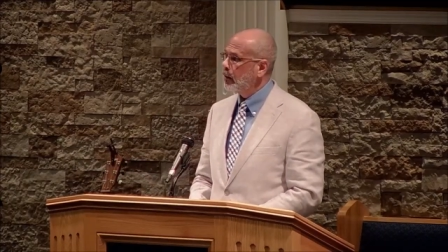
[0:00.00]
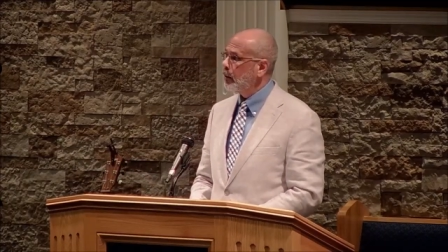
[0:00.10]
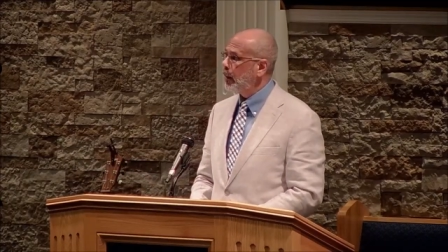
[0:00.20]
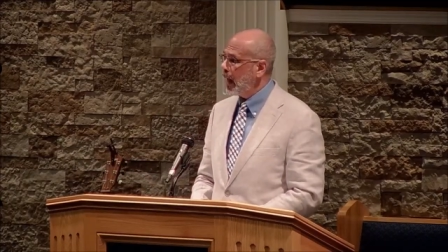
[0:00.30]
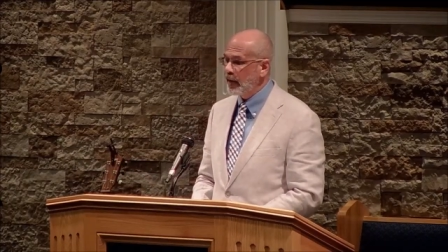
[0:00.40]
the
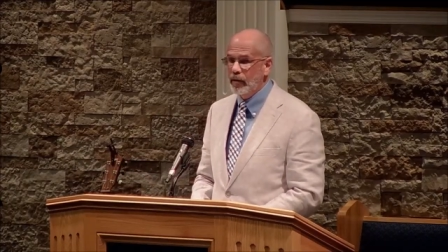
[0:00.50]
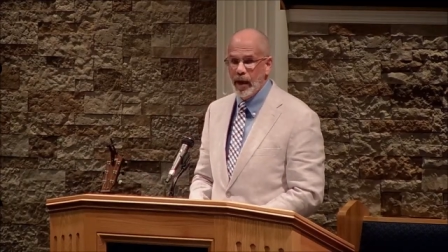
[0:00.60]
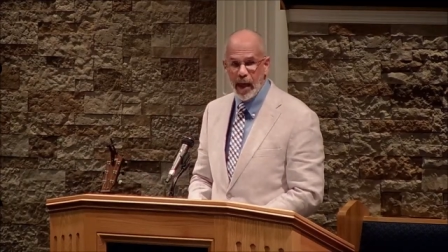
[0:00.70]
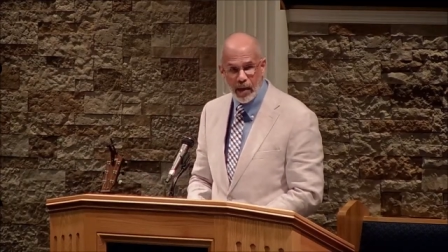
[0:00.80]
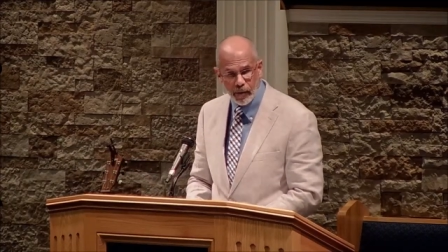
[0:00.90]
path to
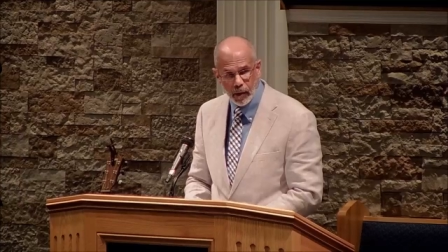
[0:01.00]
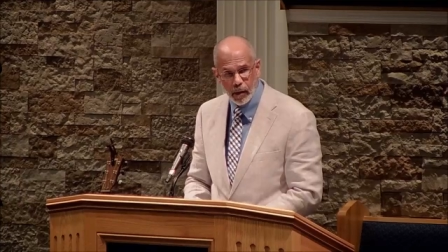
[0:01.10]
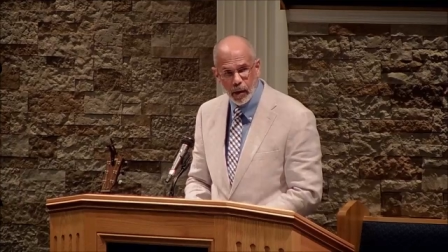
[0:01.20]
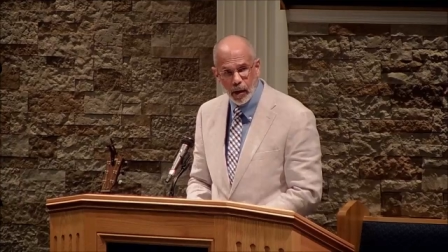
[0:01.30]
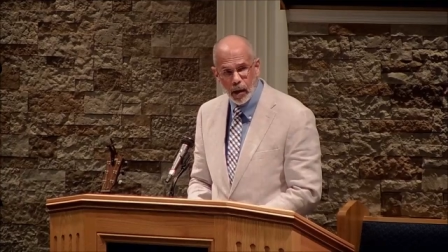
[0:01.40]
heaven.
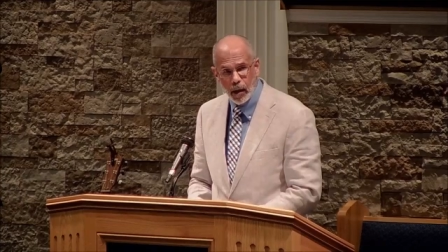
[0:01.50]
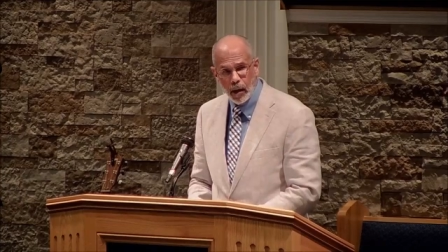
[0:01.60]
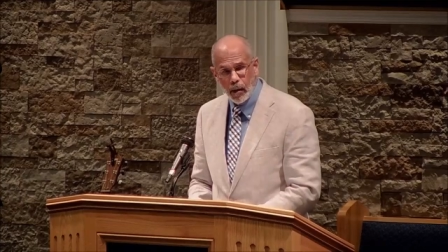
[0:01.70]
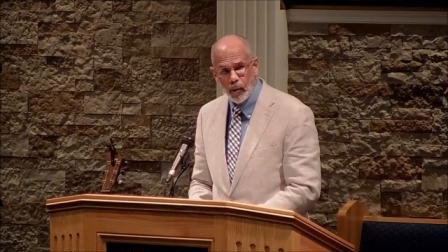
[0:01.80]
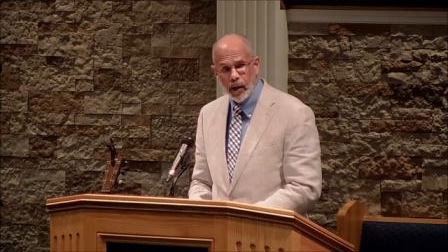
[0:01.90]

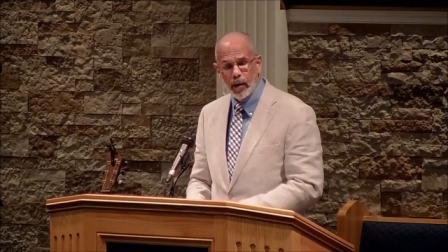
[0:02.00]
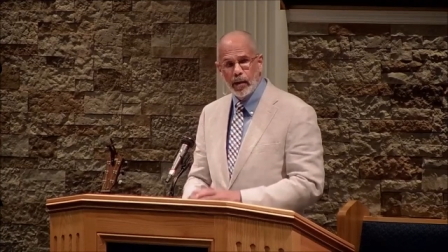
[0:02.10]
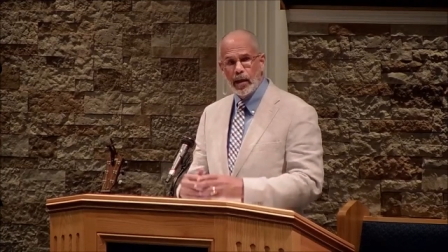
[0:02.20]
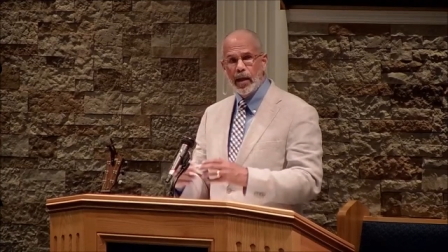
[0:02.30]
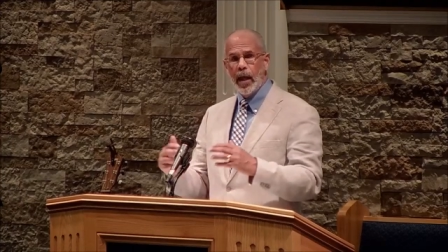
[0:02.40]
We,
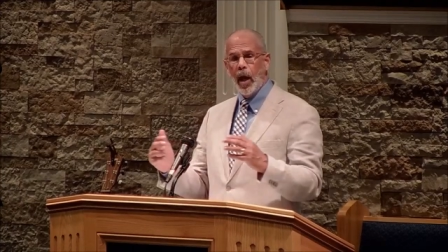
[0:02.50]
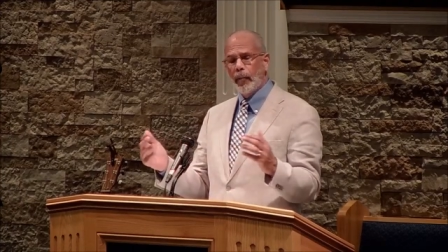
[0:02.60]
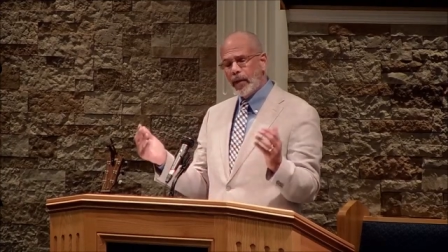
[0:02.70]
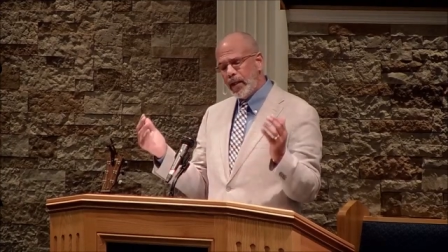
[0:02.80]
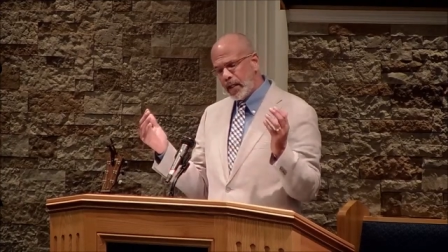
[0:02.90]
they need help.
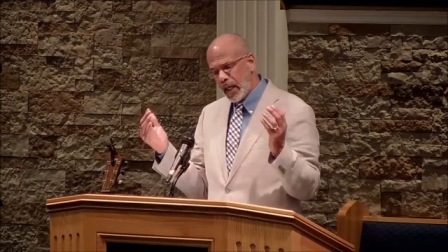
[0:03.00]
They need to